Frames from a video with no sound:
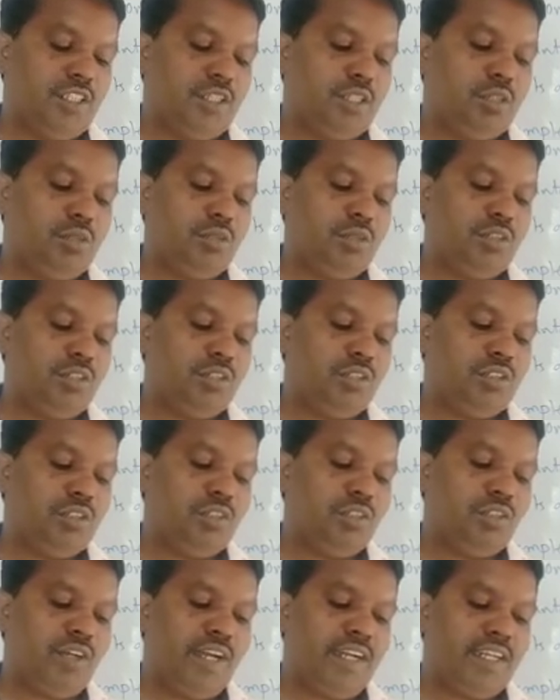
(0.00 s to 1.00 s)
To
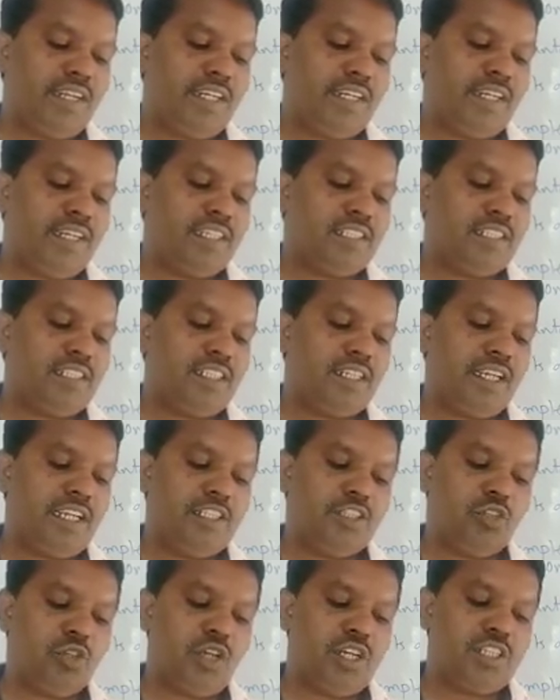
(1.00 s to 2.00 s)
United Nations
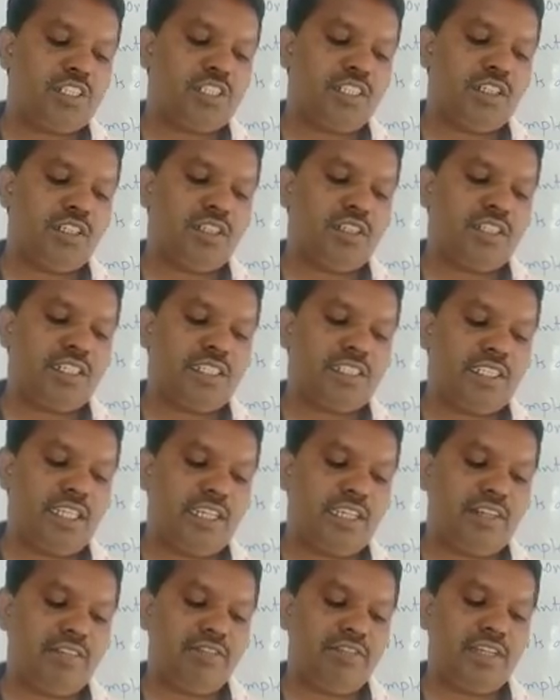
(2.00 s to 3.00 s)
Education,
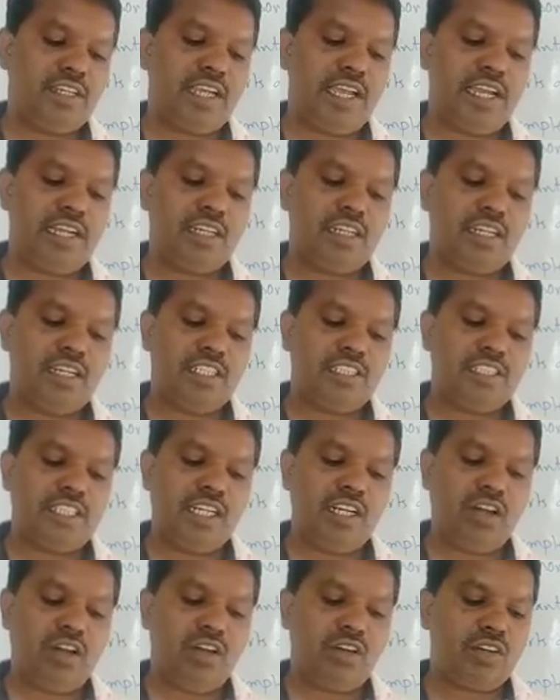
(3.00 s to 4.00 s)
Scientific and
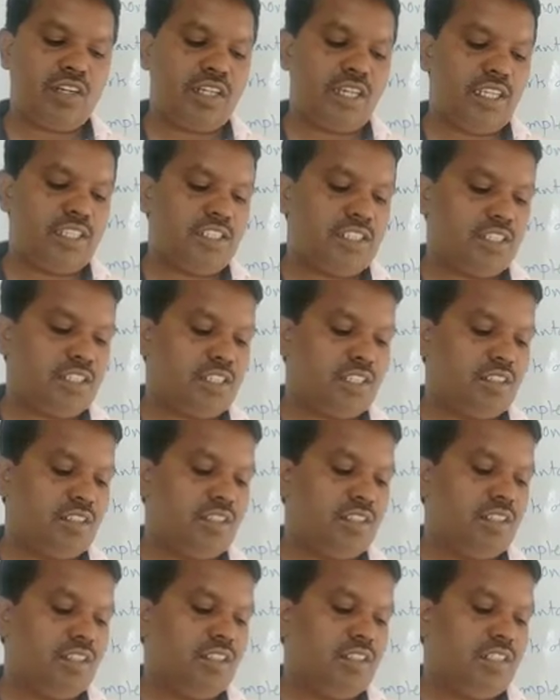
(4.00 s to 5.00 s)
Cultural Organization
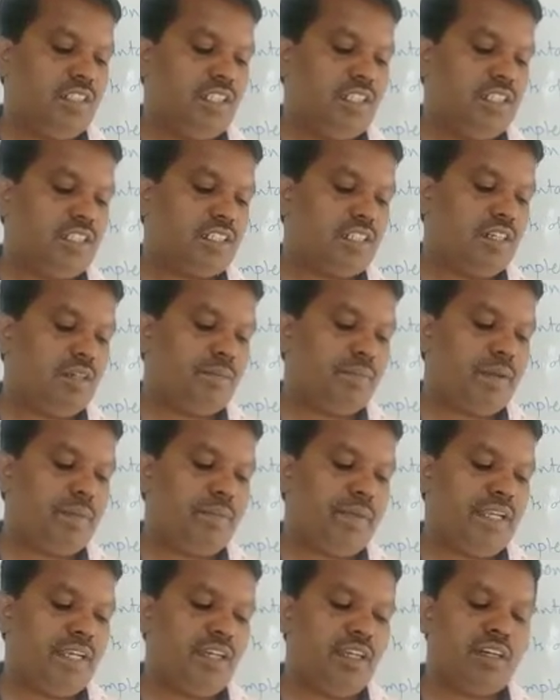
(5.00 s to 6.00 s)
is a
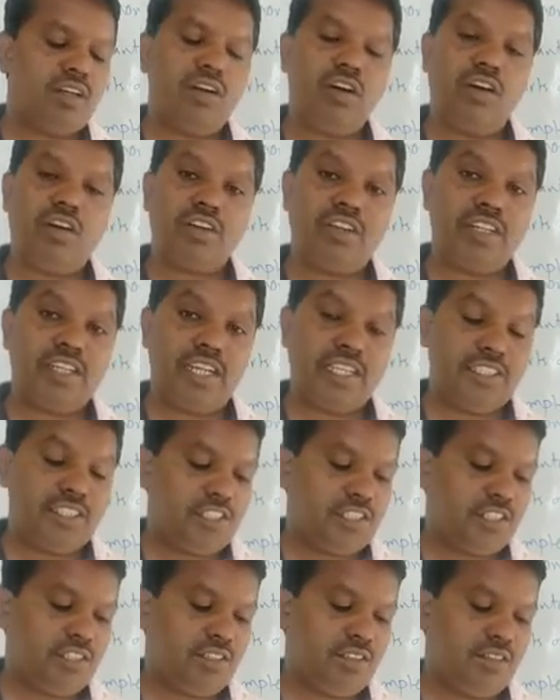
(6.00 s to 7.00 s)
premier
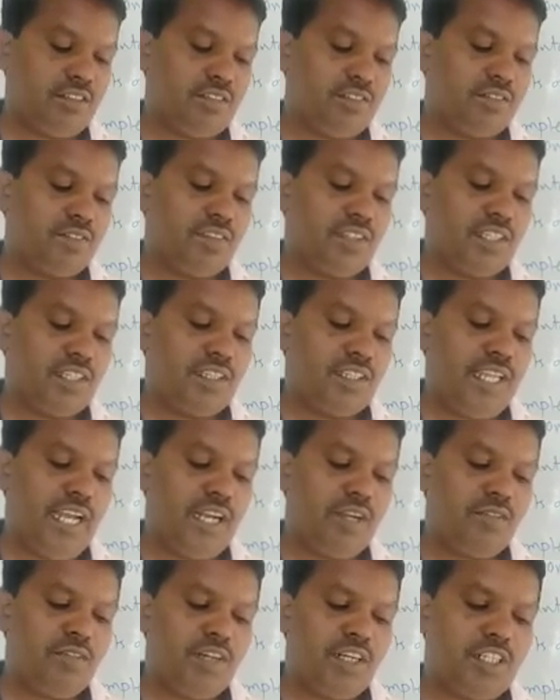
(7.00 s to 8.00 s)
organization
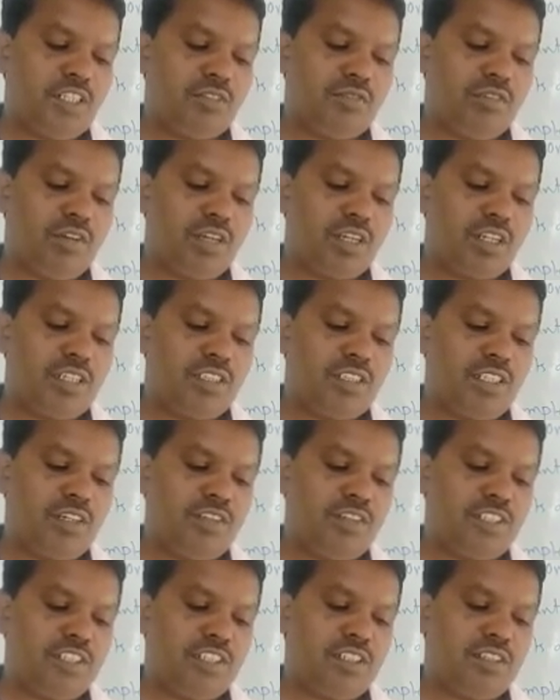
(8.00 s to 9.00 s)
that works for
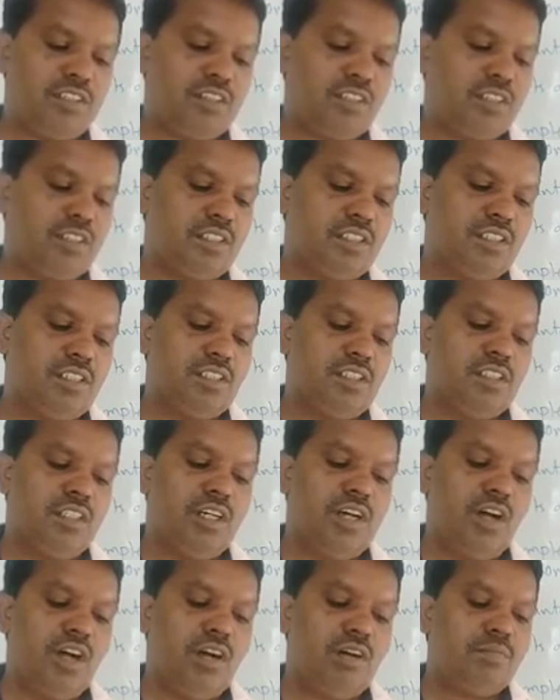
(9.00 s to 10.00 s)
conservation
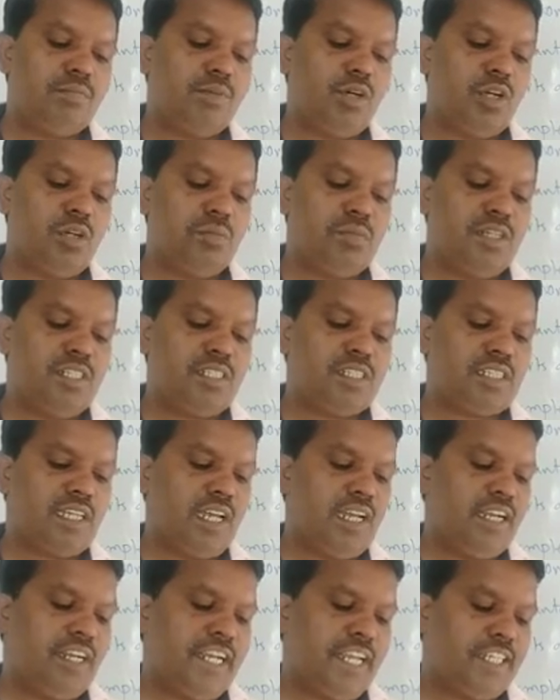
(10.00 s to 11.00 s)
of monuments
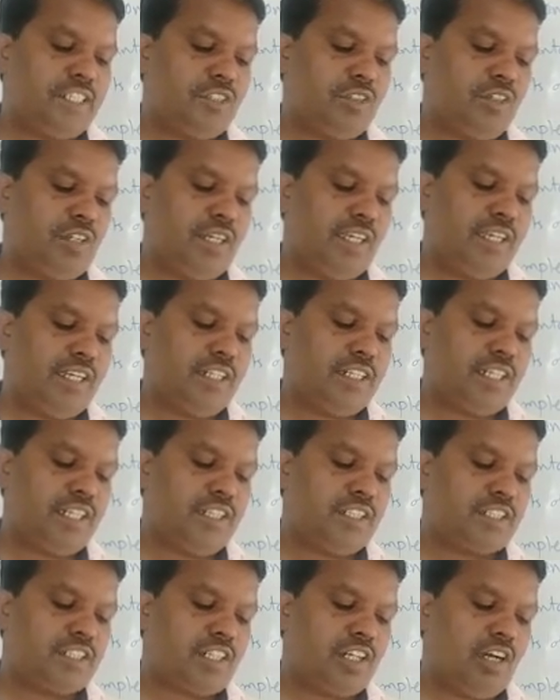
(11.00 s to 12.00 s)
and natural
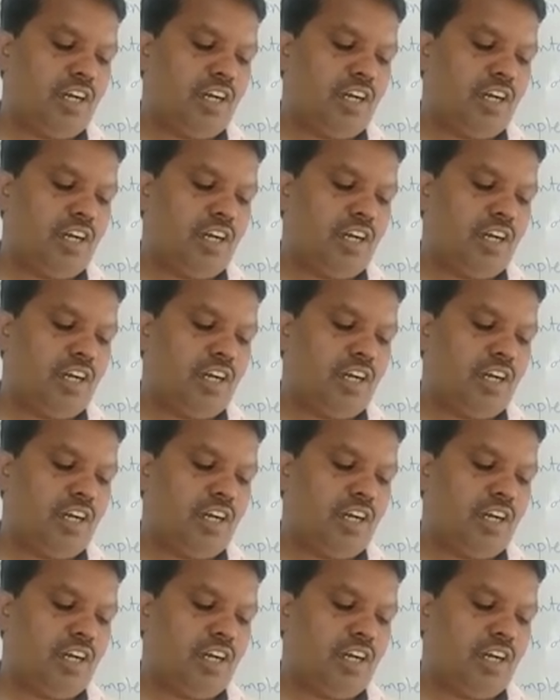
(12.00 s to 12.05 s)
heritage